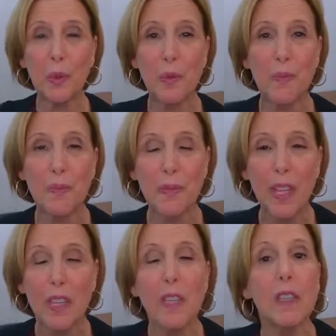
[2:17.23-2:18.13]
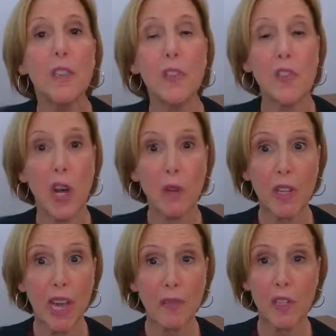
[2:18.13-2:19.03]
moo. You
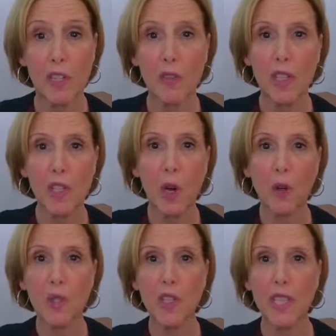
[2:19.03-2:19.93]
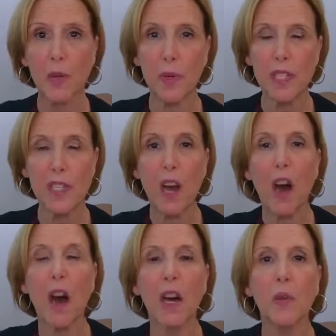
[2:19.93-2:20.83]
don't have to do this whole sequence
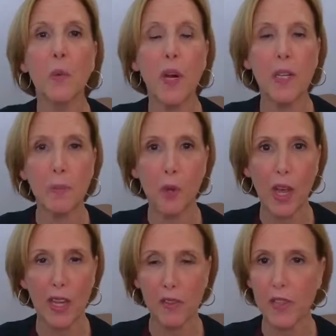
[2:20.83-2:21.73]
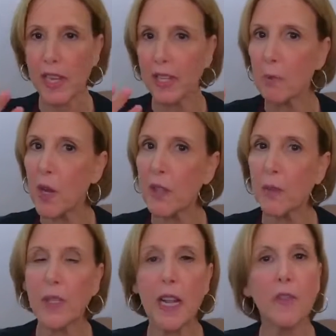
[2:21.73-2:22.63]
on one breath. Take a
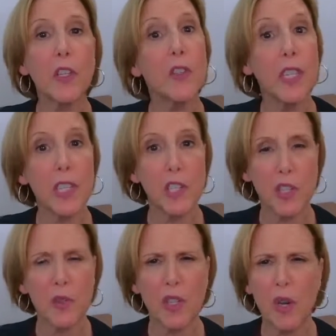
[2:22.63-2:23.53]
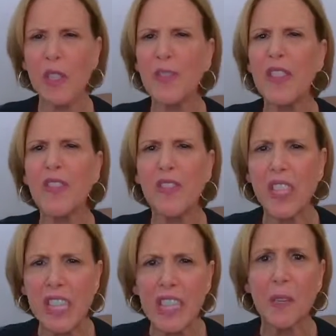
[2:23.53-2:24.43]
breath whenever you need to. Don't even
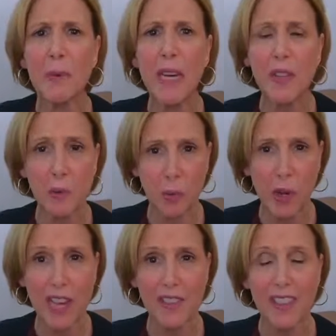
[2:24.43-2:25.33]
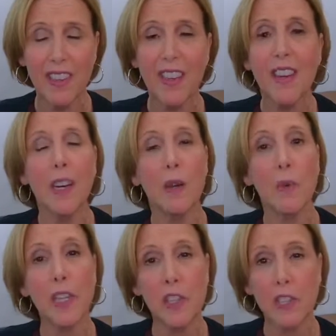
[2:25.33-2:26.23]
think about the breath. I
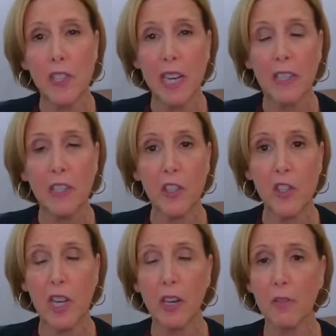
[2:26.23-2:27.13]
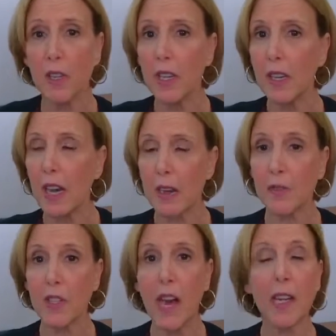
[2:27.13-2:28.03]
want you to tell yourself,
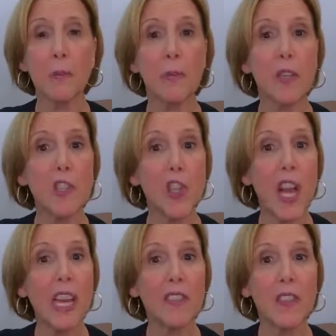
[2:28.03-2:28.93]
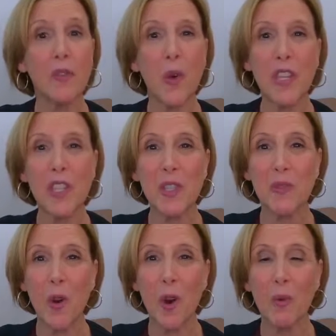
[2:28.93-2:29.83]
I've got to project the voice
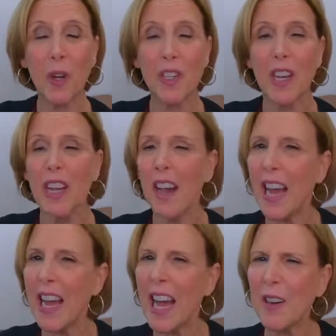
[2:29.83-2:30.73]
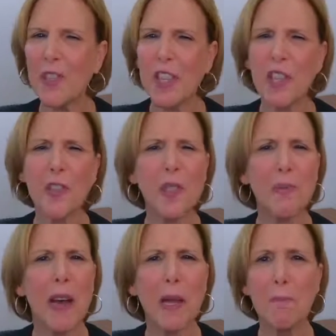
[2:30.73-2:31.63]
forward. I have to use
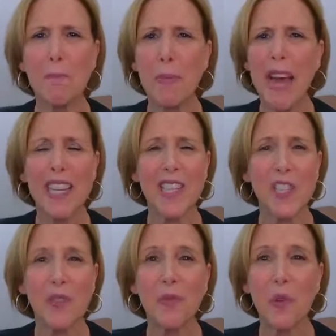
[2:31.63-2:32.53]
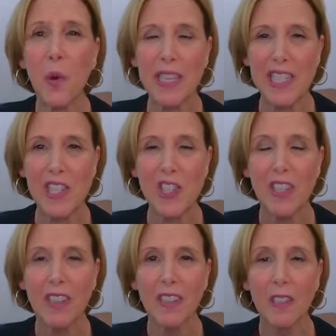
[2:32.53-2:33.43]
my best voice.
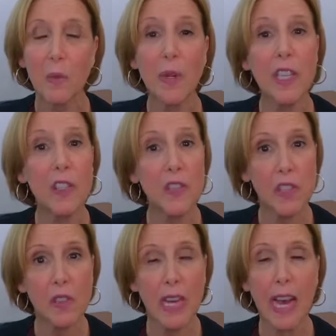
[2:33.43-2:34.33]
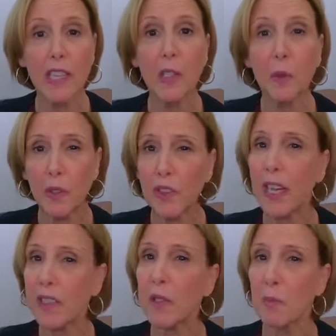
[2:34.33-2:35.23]
When you do that, you will
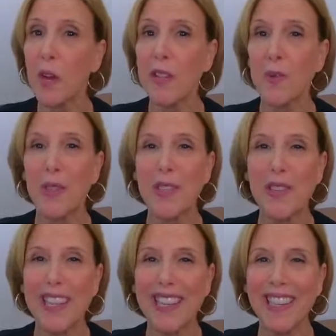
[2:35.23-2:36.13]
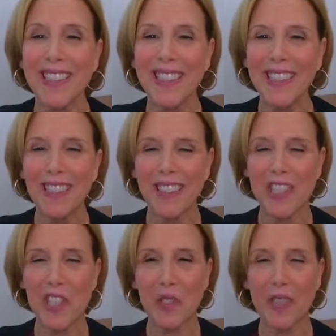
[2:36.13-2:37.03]
take the breath when you need it.
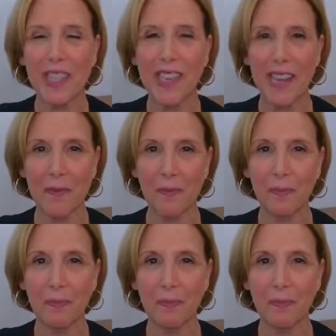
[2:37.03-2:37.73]
Let's do it again.